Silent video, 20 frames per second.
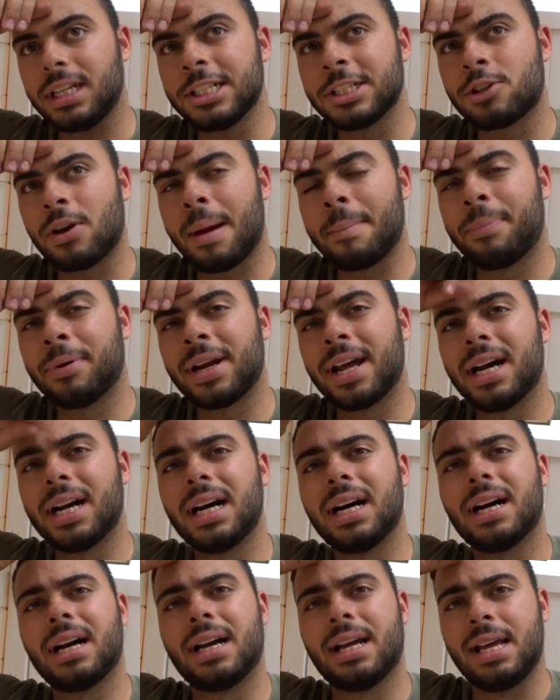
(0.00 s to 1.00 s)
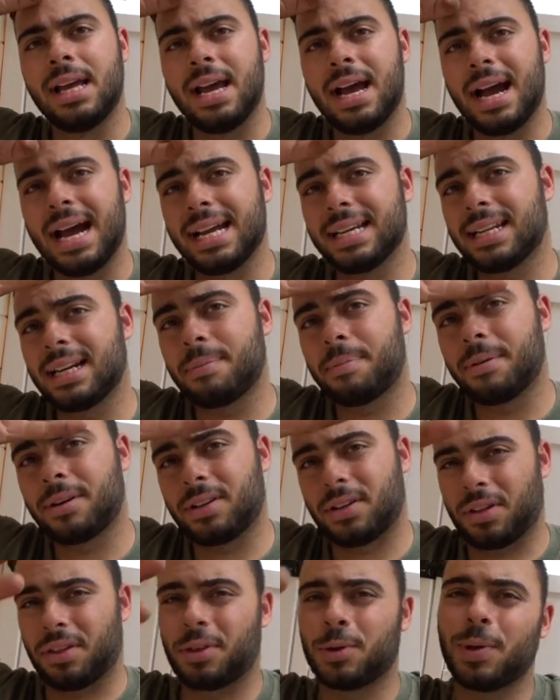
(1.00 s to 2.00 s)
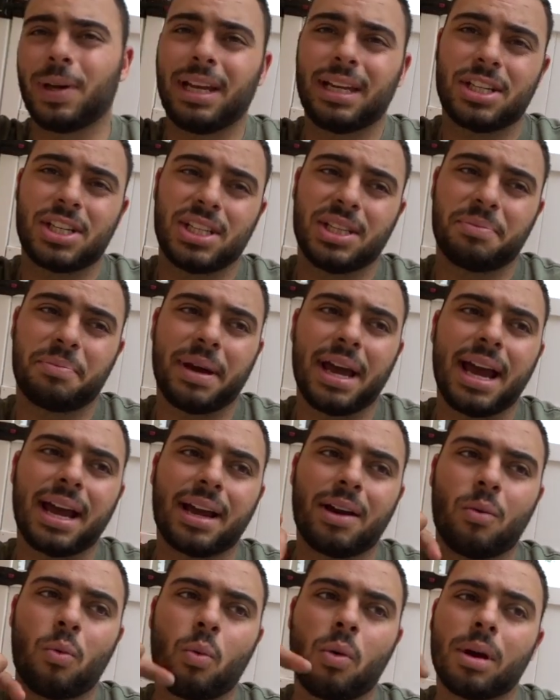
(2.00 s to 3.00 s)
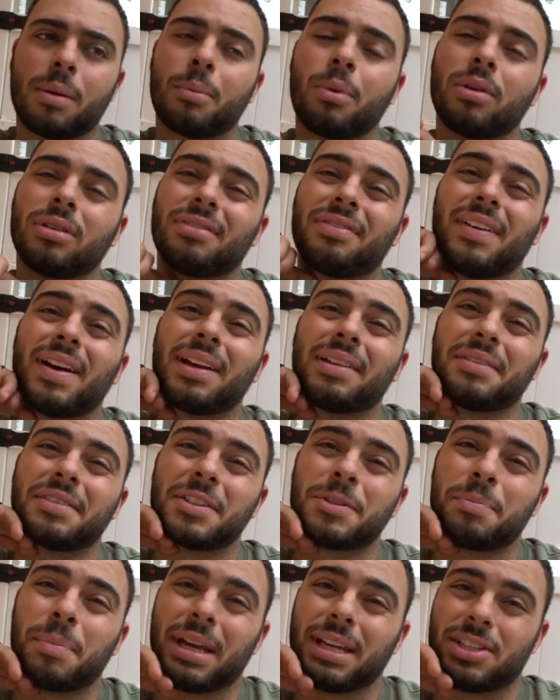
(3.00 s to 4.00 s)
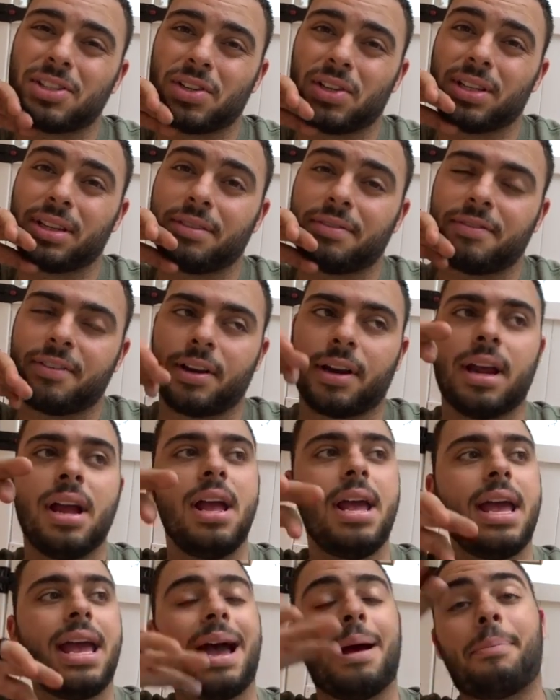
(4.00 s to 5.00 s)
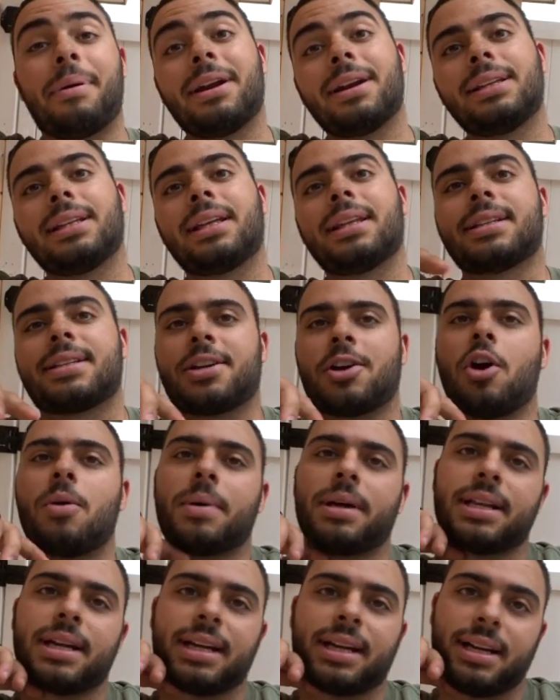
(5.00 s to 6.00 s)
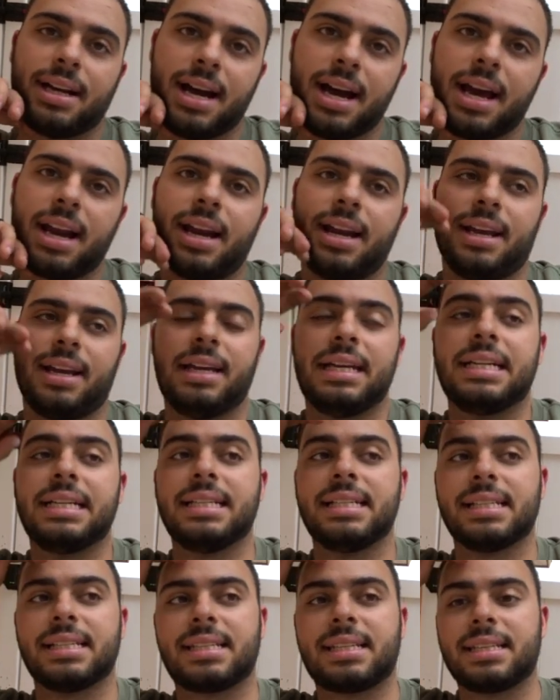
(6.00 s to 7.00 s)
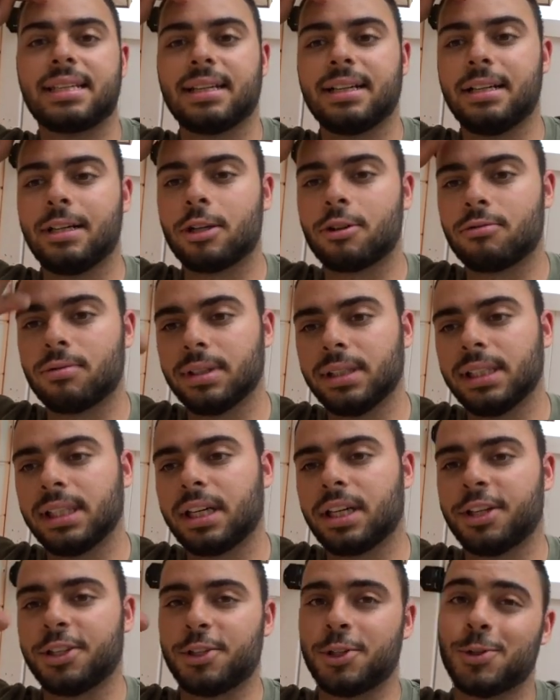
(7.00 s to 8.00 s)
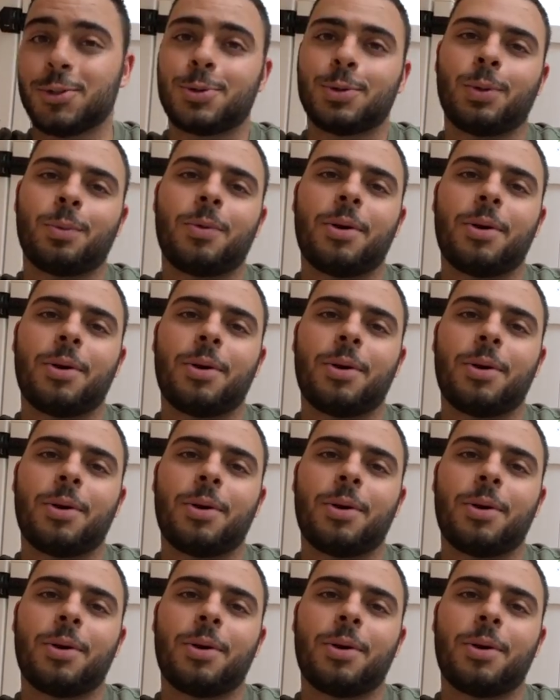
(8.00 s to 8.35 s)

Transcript: So I ended up putting a 3-inch in the back, a 1.5 spacer in the front. Apparently the Tacoma that I got is a really unusual